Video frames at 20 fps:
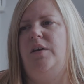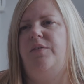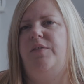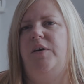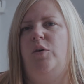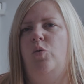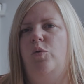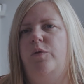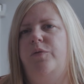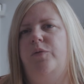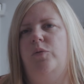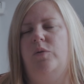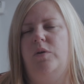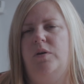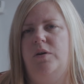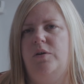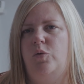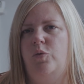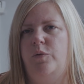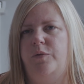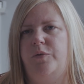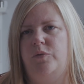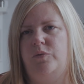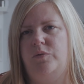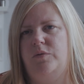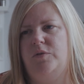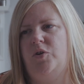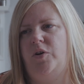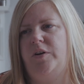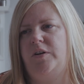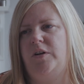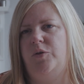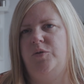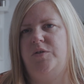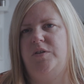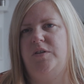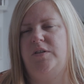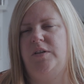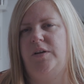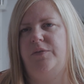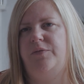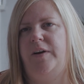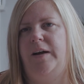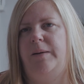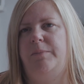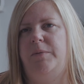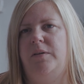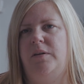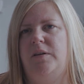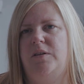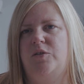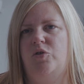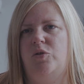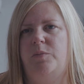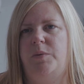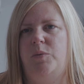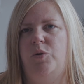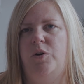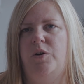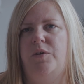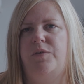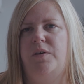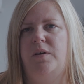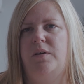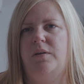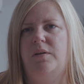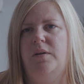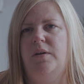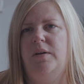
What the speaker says: give that awful, awful diagnosis to that family, then it's got to be worth it.